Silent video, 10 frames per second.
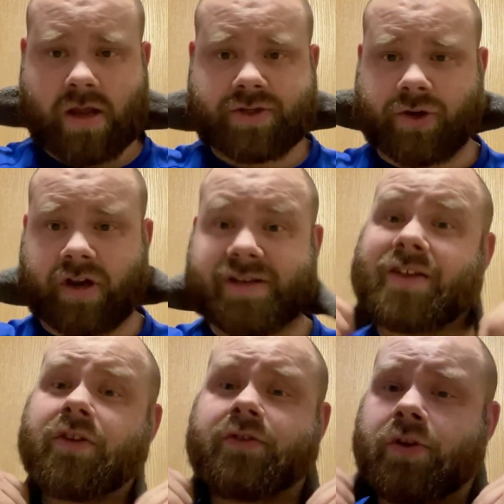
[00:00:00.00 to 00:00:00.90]
So you're going to
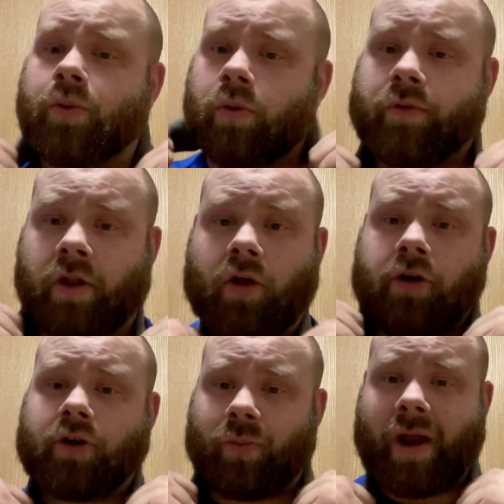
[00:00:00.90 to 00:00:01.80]
take the
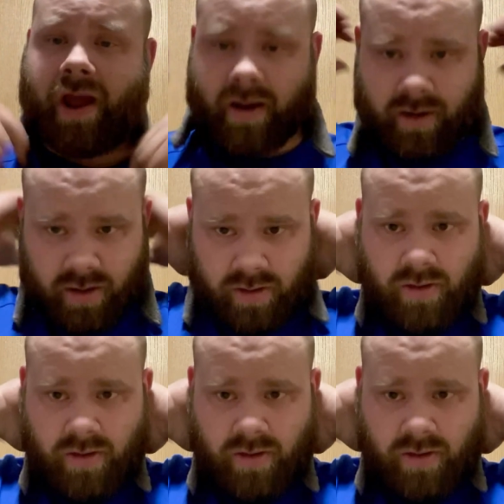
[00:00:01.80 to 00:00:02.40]
longer rag.